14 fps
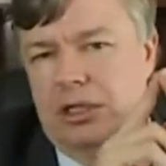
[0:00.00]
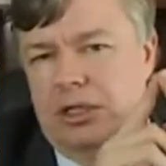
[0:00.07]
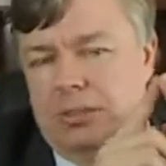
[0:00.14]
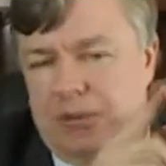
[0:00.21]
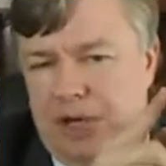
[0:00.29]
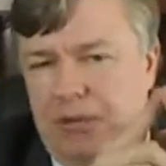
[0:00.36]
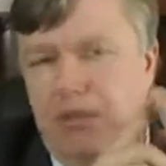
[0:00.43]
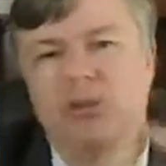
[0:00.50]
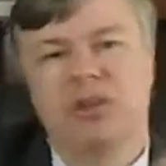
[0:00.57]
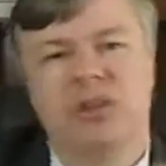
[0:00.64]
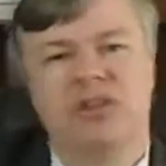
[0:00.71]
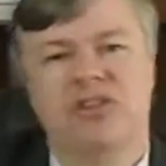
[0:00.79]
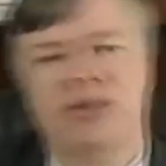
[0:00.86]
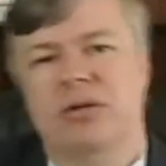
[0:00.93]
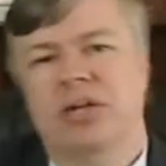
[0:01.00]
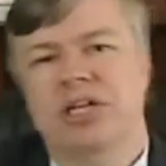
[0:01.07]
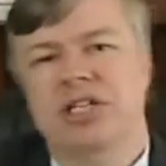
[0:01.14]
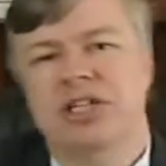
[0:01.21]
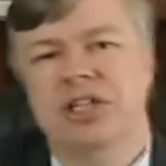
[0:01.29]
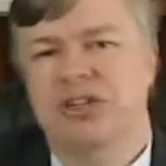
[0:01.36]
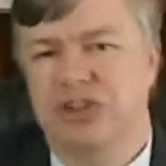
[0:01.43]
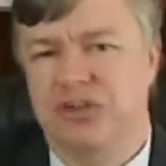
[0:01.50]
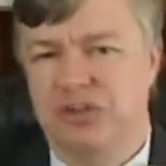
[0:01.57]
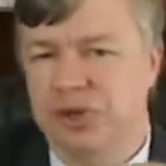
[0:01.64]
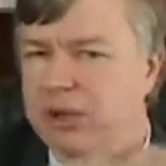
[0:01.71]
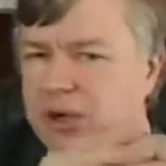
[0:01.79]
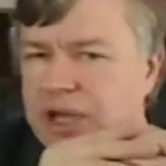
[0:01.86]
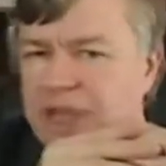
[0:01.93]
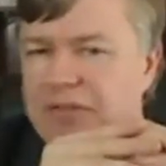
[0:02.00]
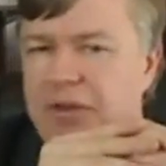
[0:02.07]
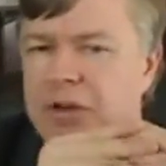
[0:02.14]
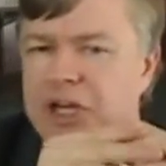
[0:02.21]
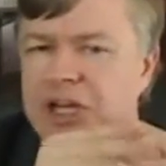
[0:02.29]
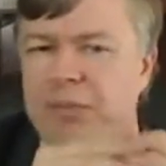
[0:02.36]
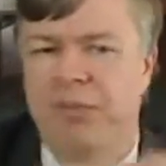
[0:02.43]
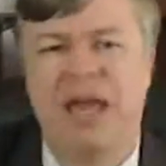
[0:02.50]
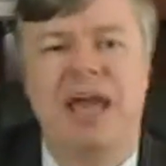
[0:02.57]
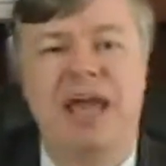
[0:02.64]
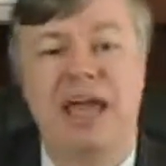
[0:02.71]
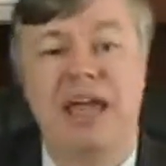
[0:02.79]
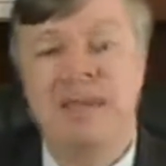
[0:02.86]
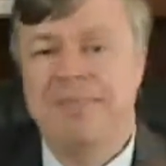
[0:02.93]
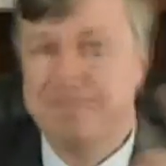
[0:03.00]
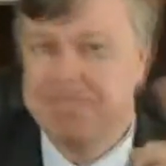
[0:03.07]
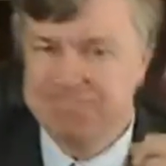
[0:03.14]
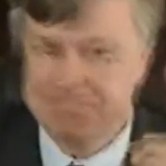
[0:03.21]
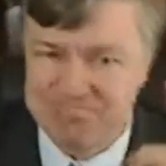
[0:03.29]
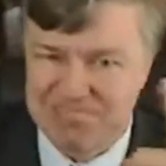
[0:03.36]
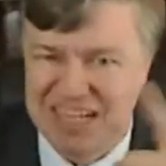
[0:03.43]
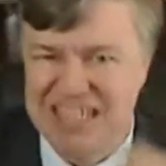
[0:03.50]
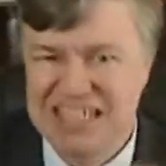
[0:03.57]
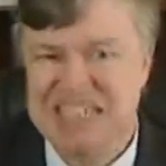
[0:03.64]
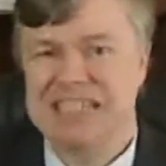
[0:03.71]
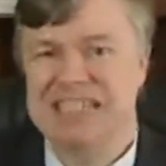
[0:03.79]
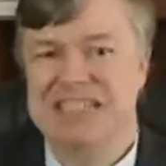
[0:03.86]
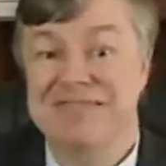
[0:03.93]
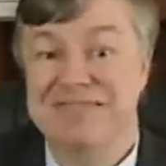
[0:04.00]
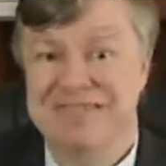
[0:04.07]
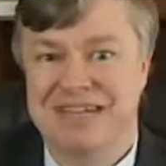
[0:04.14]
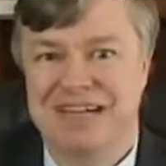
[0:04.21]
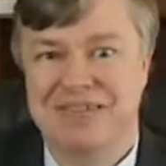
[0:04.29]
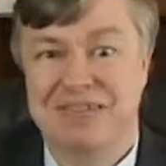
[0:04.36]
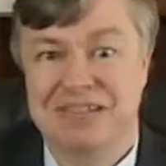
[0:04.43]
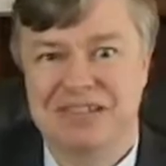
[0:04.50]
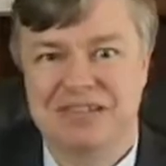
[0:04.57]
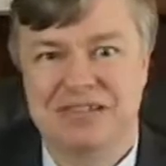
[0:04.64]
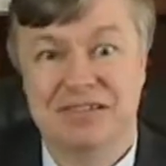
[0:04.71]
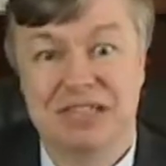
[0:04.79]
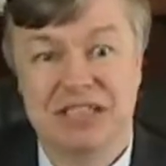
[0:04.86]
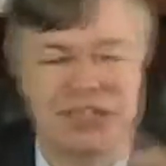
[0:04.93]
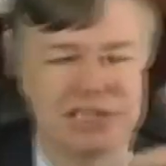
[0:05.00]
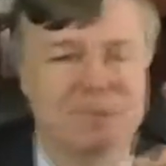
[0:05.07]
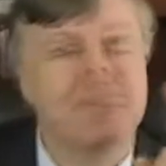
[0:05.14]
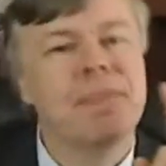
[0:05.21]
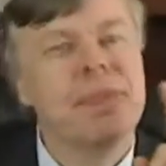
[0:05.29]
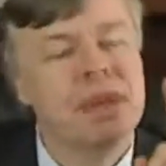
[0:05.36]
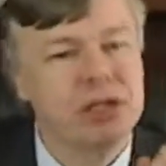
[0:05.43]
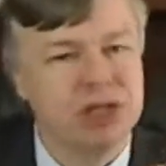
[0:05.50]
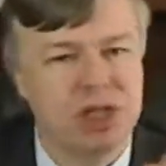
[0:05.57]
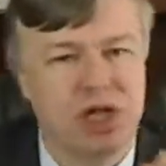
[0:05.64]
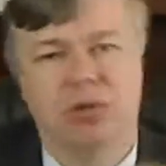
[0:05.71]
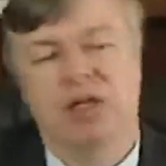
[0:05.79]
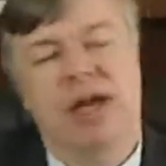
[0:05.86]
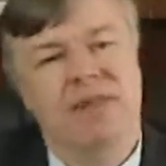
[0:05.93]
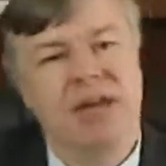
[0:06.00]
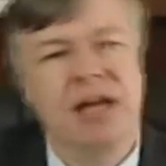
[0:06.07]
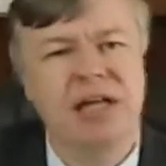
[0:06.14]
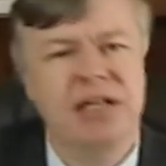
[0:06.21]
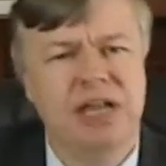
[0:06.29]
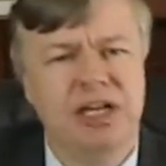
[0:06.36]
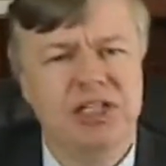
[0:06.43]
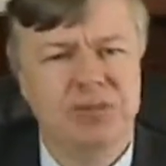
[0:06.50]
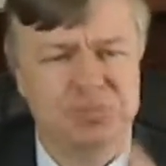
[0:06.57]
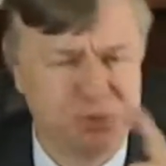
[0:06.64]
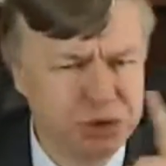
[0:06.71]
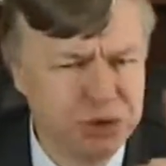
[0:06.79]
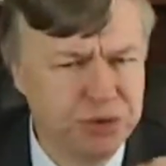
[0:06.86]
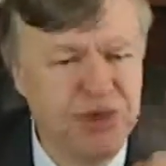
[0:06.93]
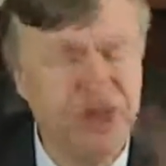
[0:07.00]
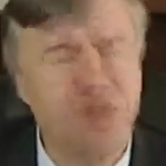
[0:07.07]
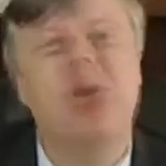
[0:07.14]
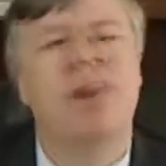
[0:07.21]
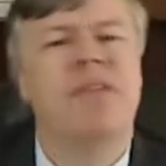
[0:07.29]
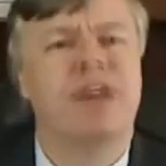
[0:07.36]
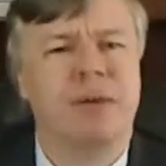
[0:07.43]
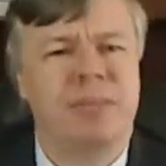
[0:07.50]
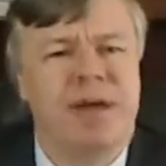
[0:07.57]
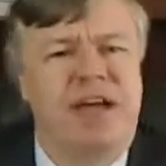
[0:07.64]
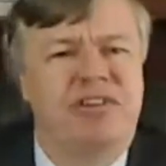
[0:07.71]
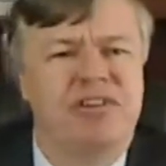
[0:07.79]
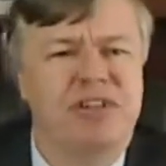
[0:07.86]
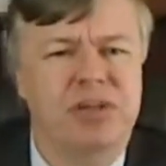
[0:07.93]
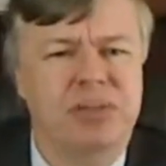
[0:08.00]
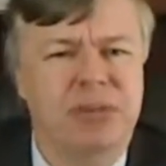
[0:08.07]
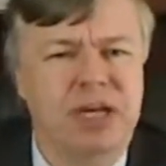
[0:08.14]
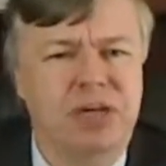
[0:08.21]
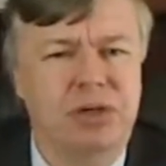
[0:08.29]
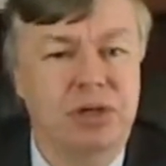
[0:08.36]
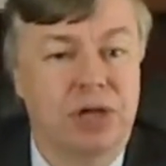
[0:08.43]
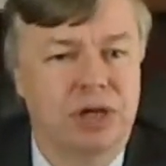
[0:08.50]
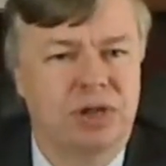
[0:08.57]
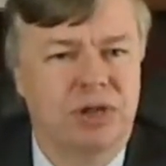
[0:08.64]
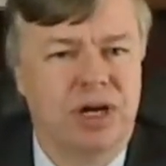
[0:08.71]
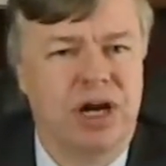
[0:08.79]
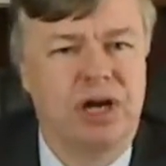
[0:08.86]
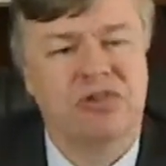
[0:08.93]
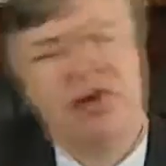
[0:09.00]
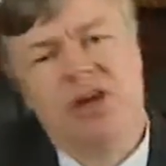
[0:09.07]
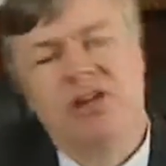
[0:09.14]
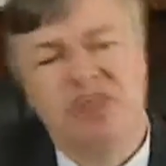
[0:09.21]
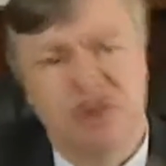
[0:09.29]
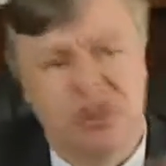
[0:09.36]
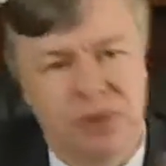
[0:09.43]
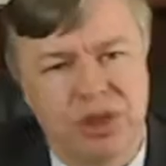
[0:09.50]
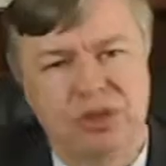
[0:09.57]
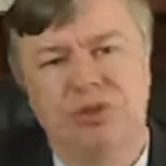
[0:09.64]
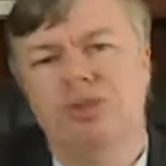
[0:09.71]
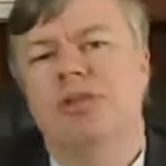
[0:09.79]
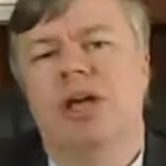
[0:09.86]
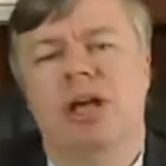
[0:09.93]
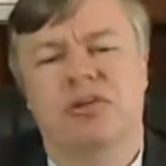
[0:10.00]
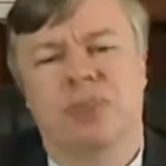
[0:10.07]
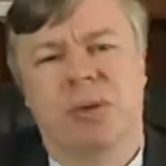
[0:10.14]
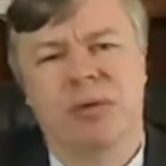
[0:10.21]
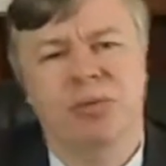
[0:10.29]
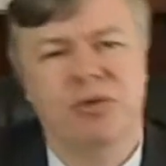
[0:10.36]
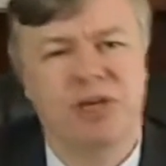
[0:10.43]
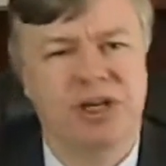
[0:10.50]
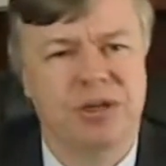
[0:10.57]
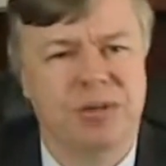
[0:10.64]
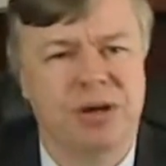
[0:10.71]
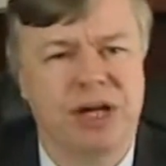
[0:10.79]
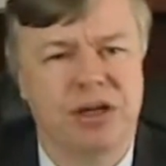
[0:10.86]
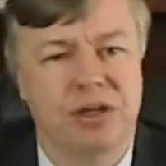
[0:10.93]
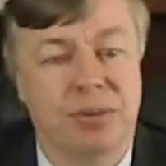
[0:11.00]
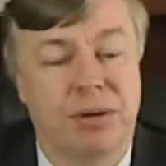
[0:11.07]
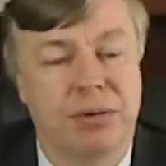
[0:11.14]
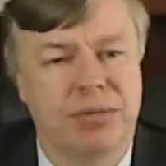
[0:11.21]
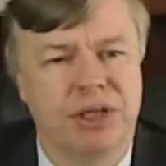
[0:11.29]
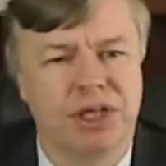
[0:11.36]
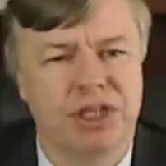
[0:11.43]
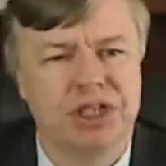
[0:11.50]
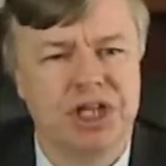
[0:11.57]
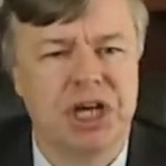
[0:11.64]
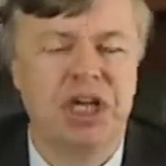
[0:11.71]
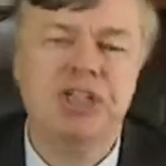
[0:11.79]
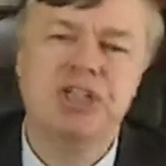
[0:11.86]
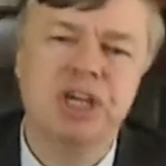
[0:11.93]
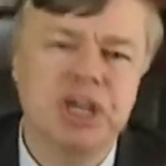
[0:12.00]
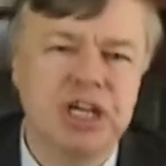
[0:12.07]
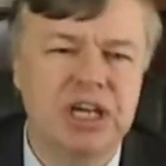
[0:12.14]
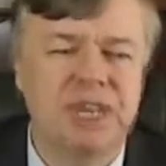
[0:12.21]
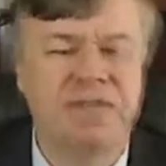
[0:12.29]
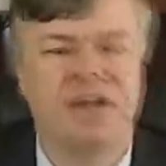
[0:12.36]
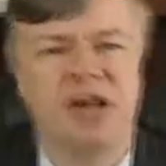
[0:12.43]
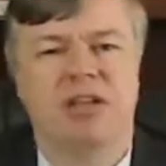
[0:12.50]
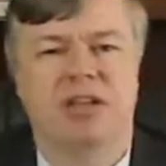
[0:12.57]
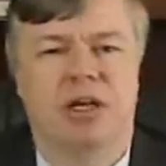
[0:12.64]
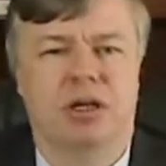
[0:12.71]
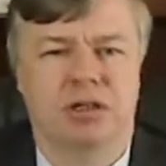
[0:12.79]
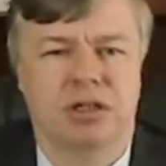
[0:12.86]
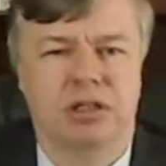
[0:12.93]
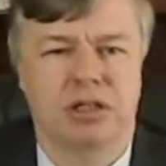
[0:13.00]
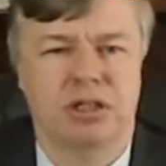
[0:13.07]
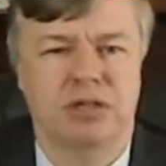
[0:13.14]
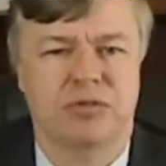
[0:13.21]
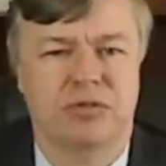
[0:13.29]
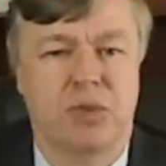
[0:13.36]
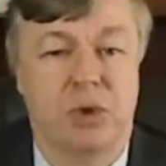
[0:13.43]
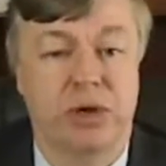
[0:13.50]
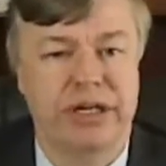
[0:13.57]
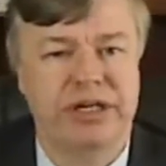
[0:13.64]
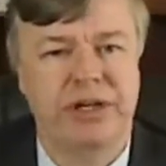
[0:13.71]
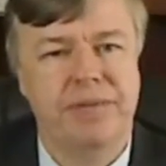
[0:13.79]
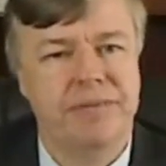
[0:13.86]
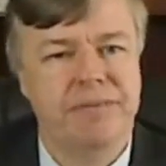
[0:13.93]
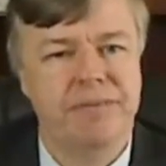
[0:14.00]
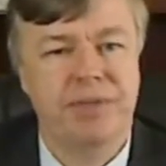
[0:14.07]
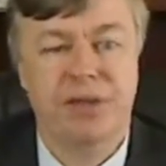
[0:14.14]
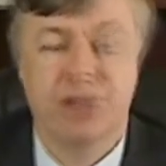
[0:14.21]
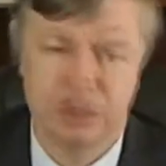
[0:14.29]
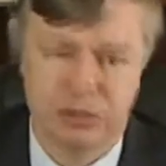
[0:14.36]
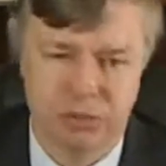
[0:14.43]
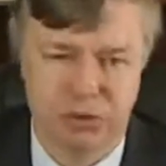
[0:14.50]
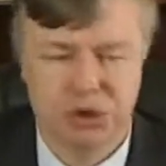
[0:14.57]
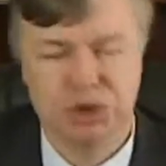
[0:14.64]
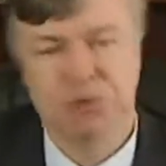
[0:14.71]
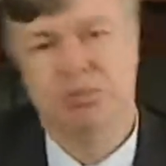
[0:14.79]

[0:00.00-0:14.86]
The problem with consideration is if you don't have the money to pay, you don't have consideration. So you have 90 days to prove that you have the capacity to make good on your contracts, and the way you do that is by moving them onto the public exchange. If not, they are declared void. The person